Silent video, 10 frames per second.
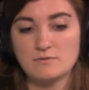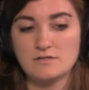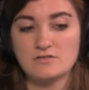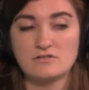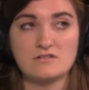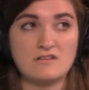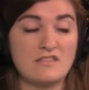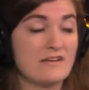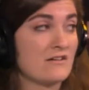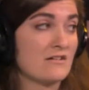we should
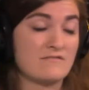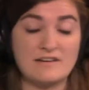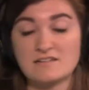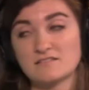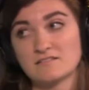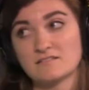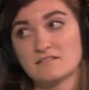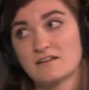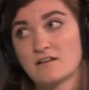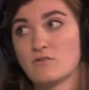thank our fans
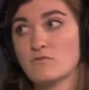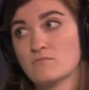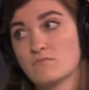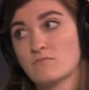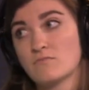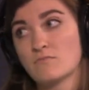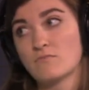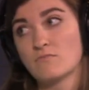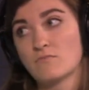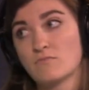at home.
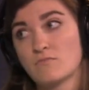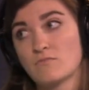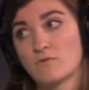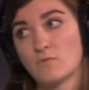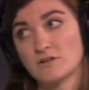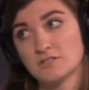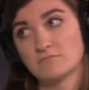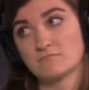Okay. For watching.